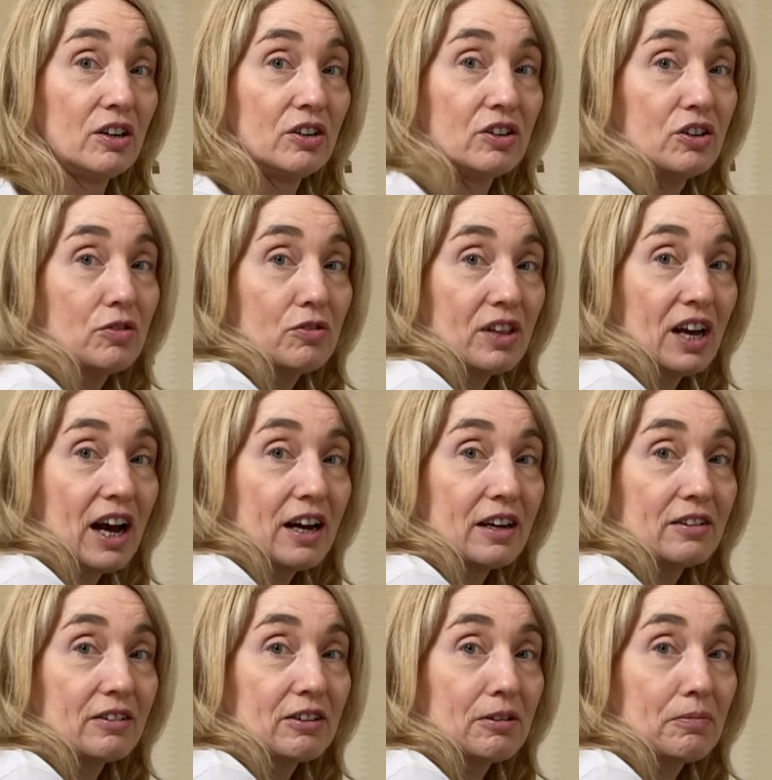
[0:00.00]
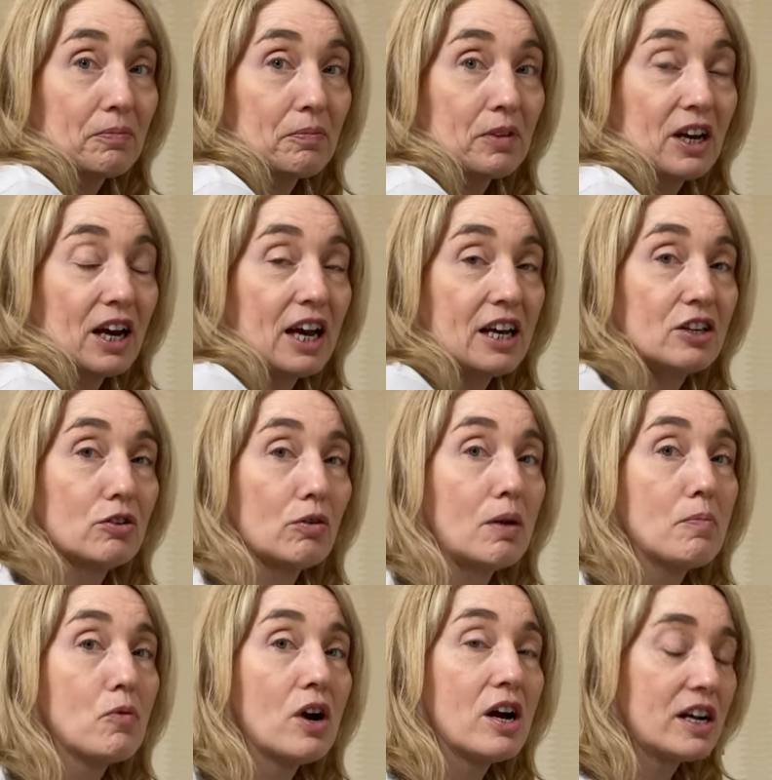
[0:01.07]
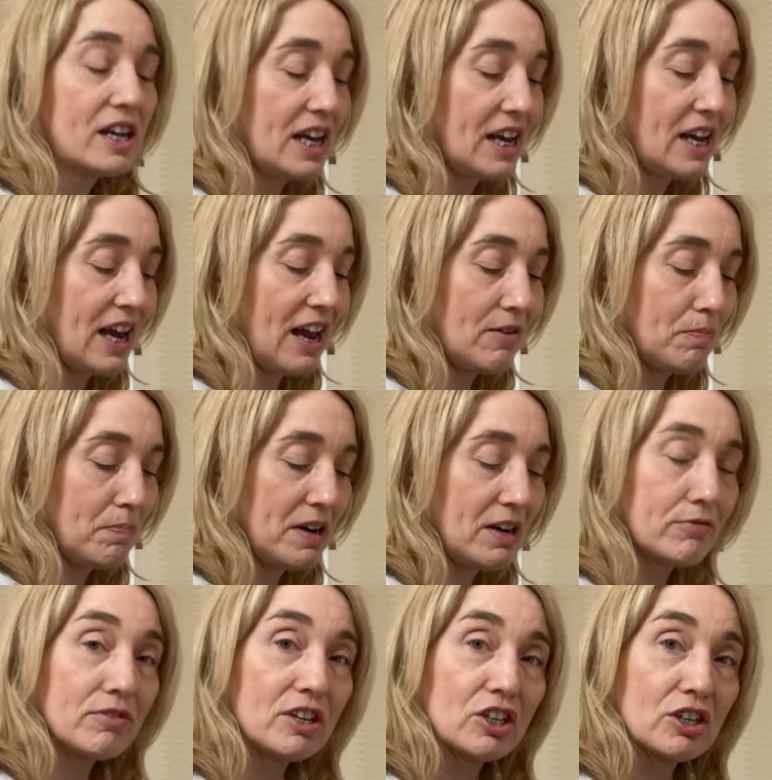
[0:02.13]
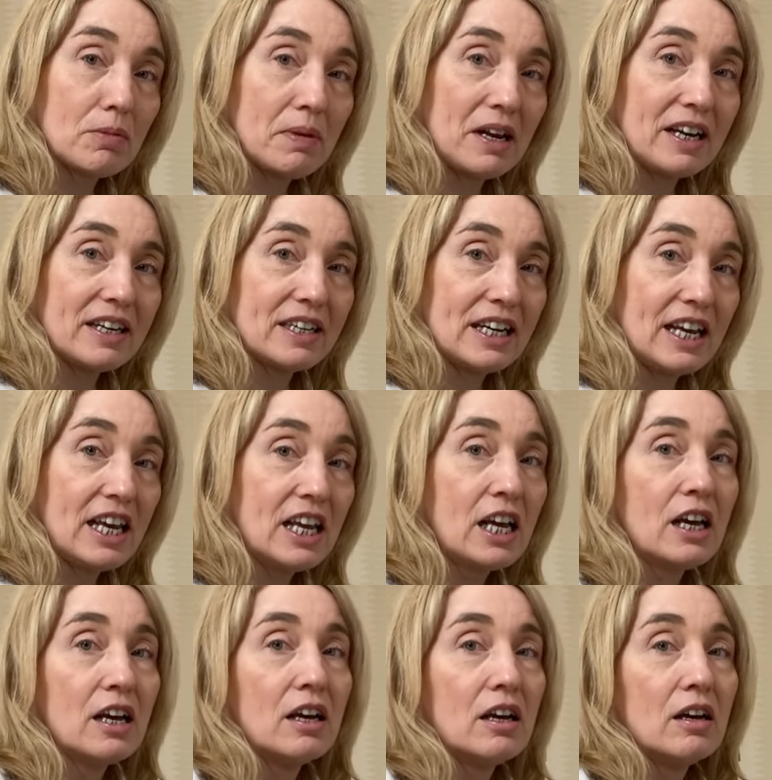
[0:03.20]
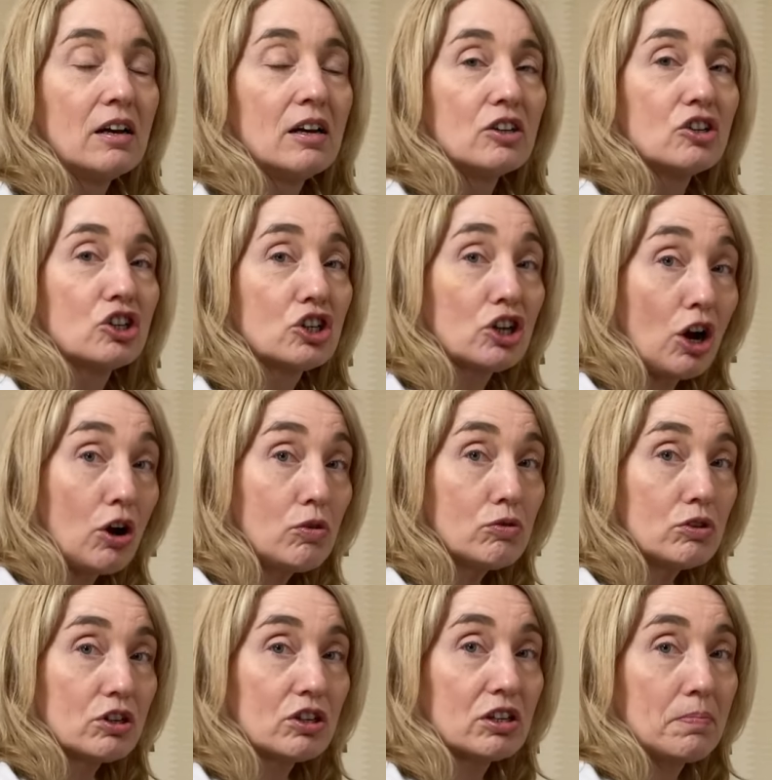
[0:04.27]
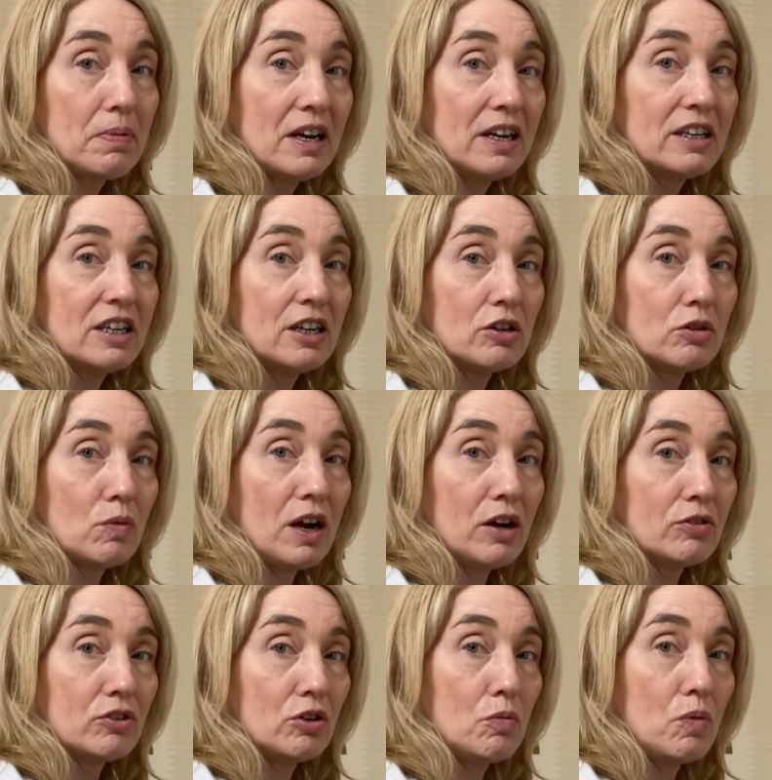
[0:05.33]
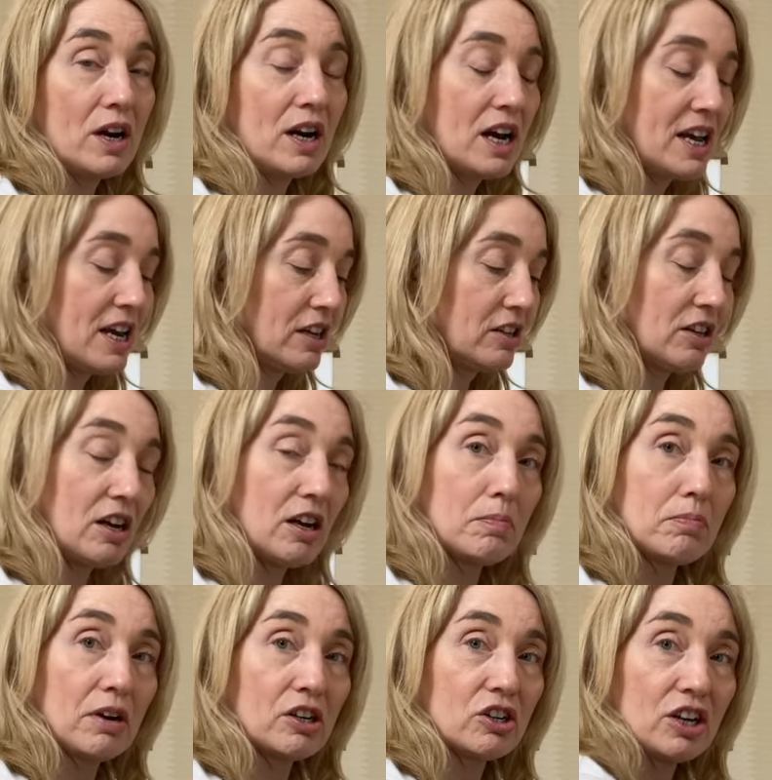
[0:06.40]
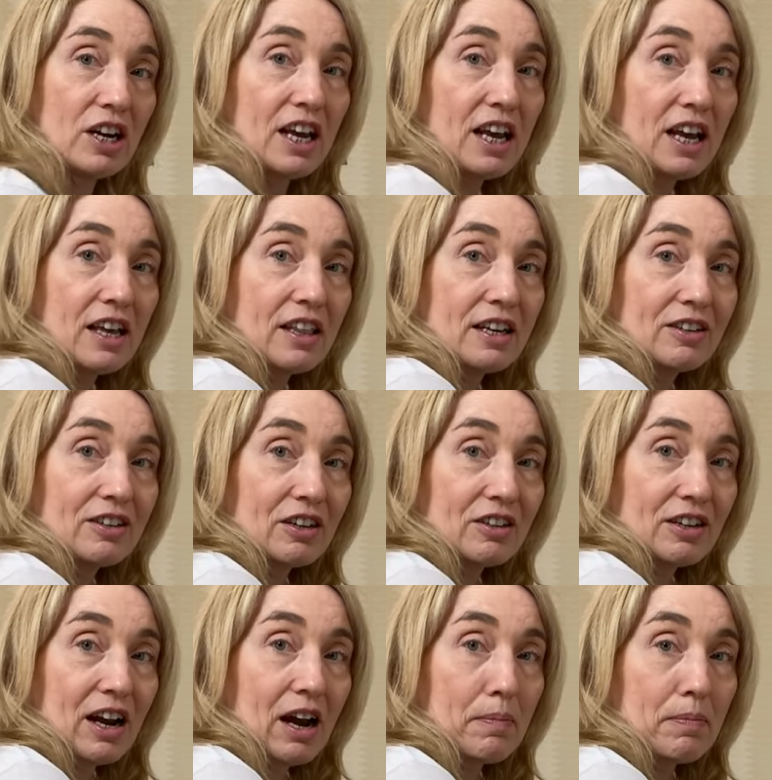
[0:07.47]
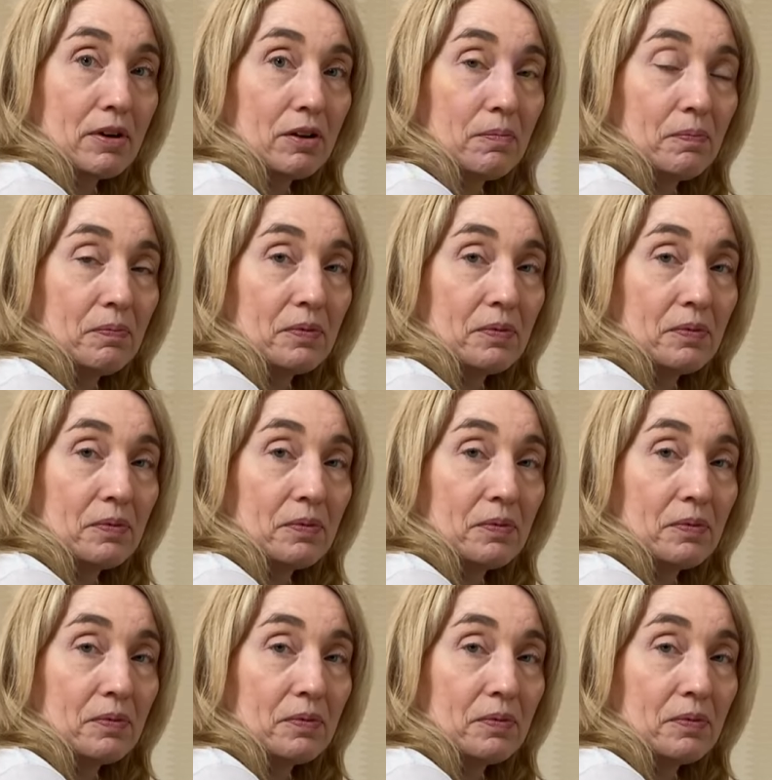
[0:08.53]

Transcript: do that. Okay. So I'm working again, a bit of wrist stability, shoulder stability as well. So when I exert pressure here, this doesn't happen,